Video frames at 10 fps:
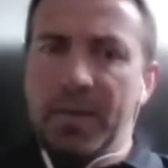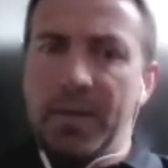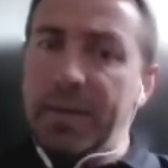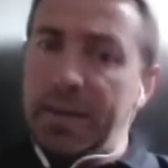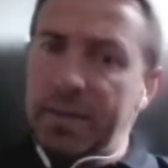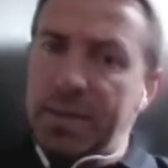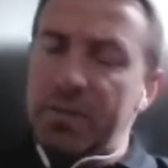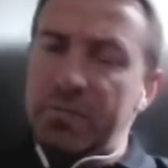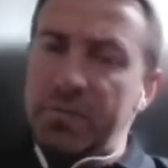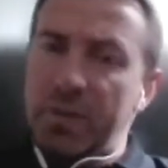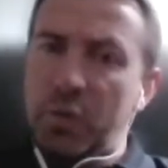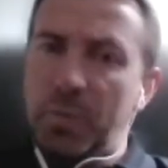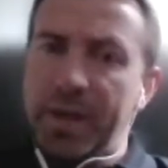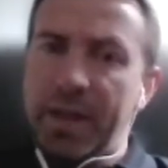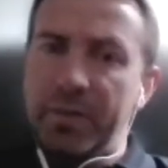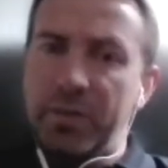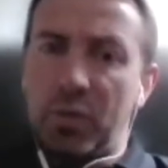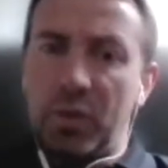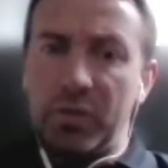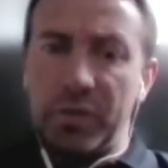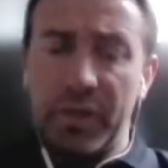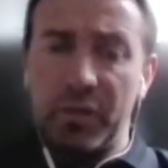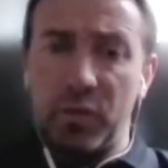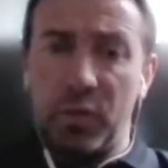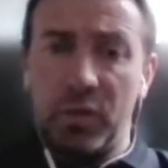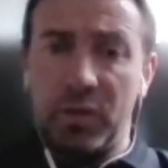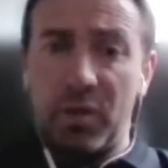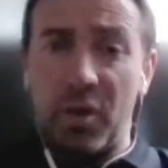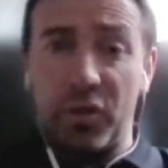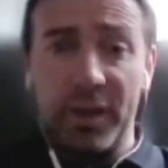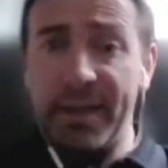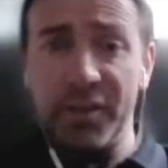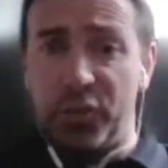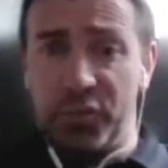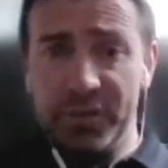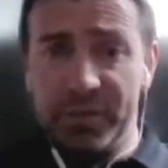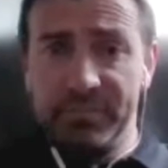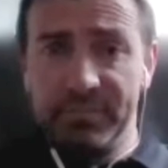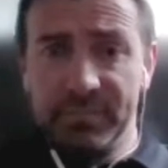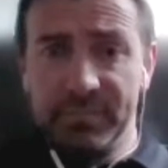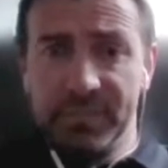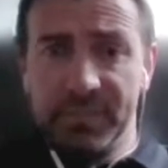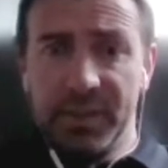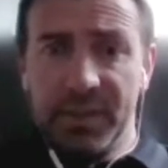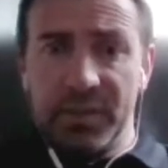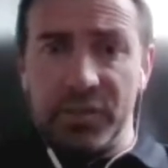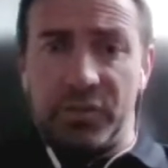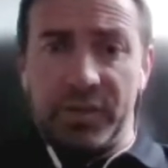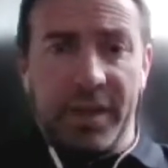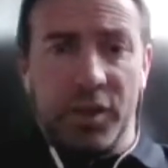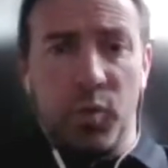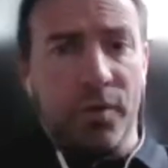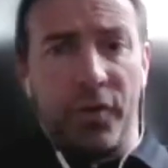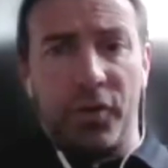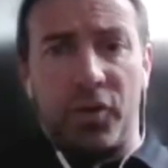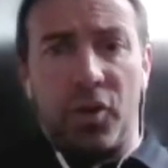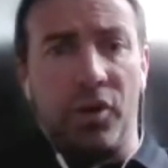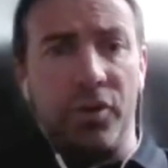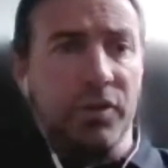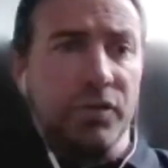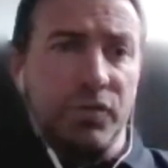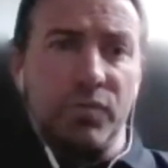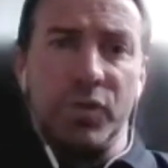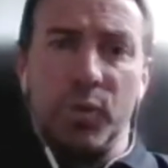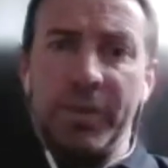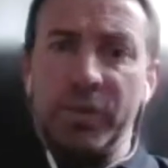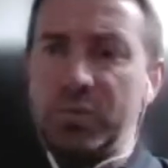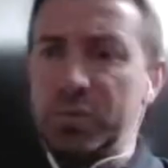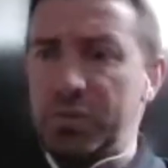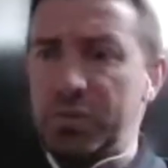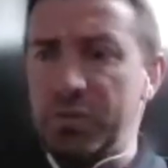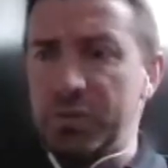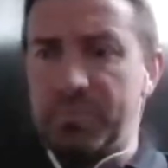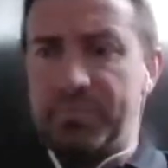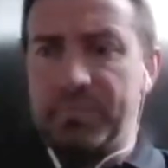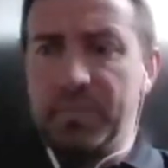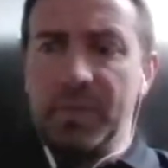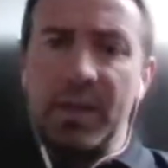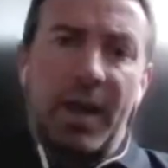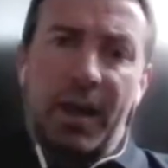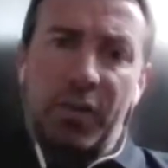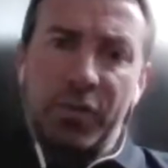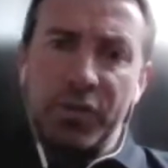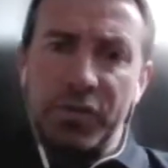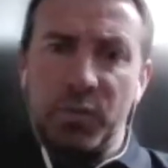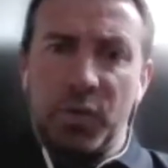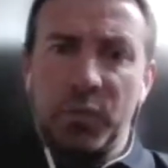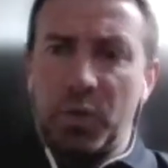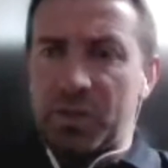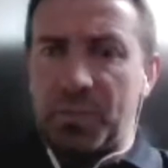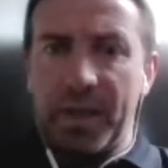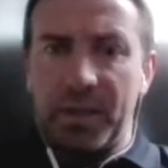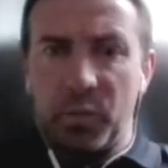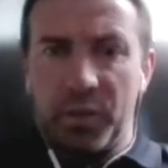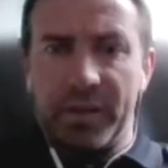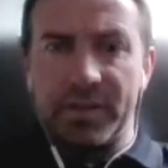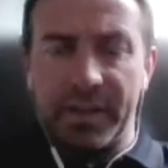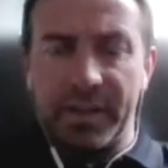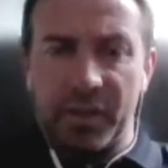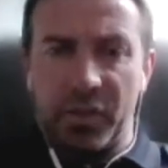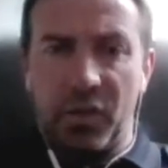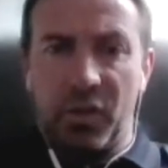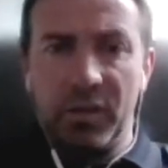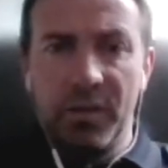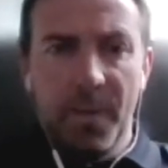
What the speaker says: In the heating industry, a couple of year ago, online you couldn't. You could get a quote for a car. You could choose your windows, choose the alloys you want, what spec you want inside the car.